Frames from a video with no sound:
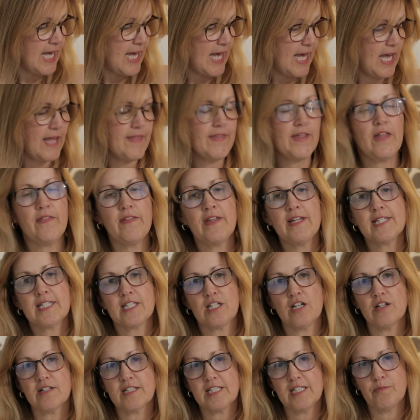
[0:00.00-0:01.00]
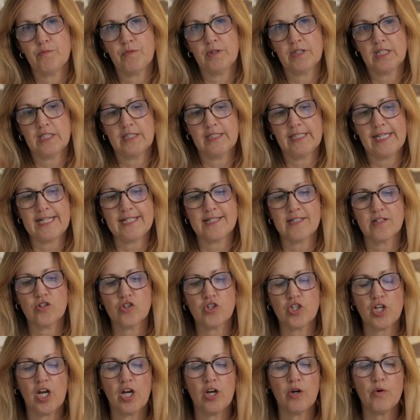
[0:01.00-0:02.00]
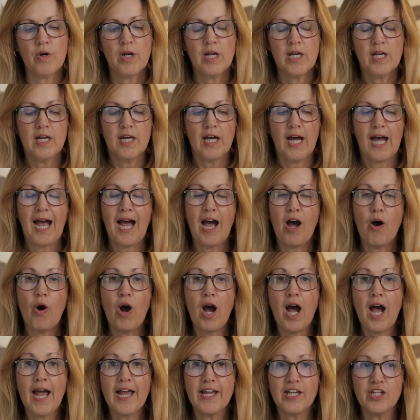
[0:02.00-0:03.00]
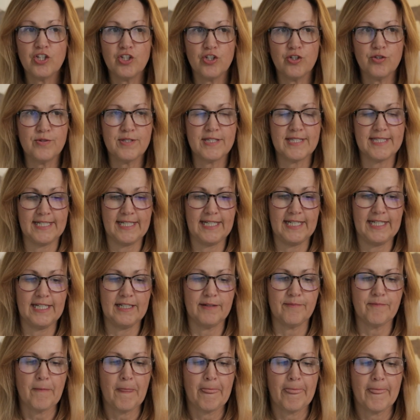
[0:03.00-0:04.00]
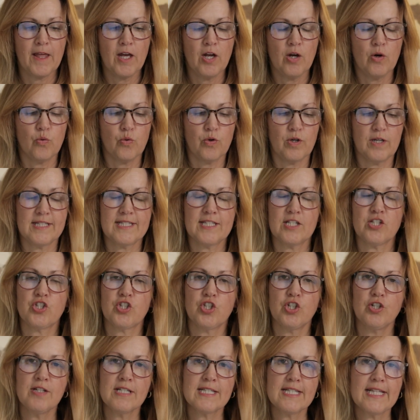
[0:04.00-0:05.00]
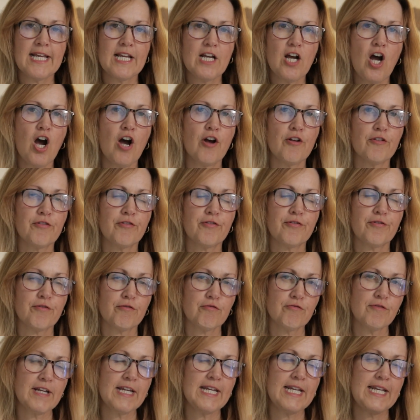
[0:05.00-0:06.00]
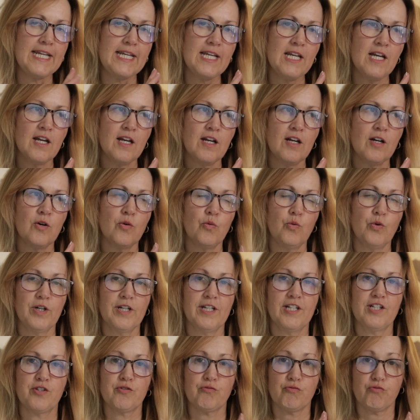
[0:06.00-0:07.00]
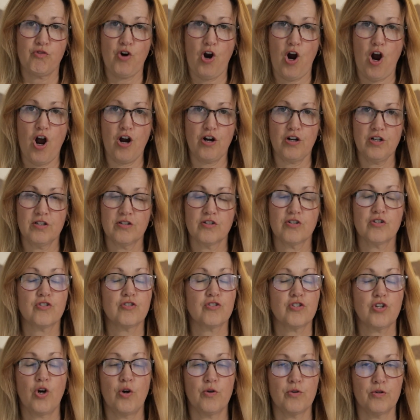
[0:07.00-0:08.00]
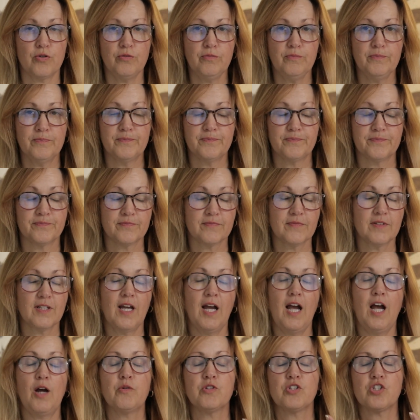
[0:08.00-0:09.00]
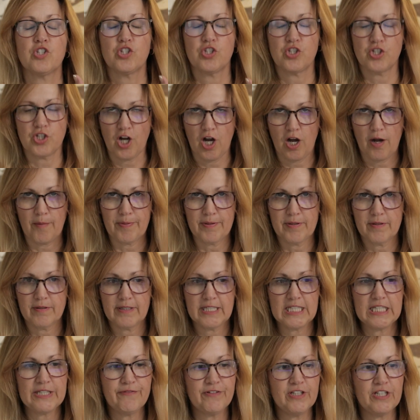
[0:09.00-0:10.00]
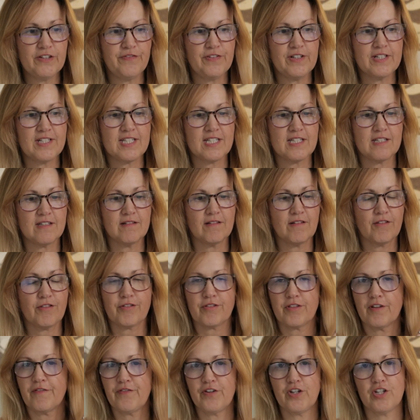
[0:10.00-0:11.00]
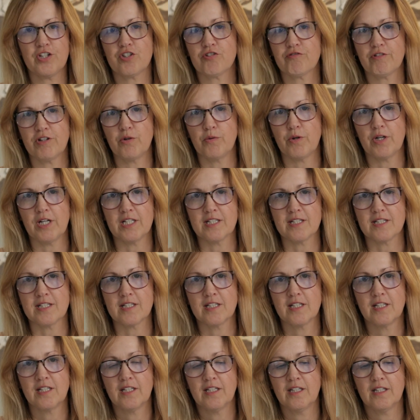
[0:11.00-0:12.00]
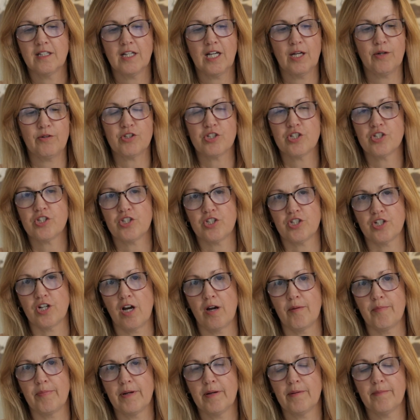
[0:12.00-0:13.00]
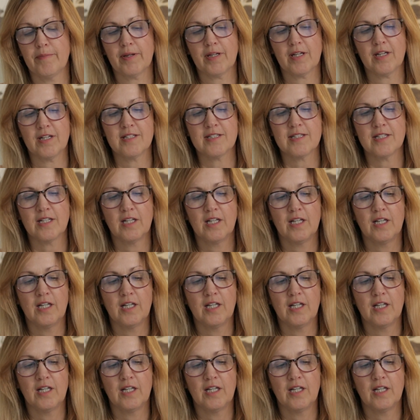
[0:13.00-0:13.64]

And then they start in with the list. So how I used it was as soon as they got 3 words wrong total, I would stop. Even if it's the first 3 words, I would just stop because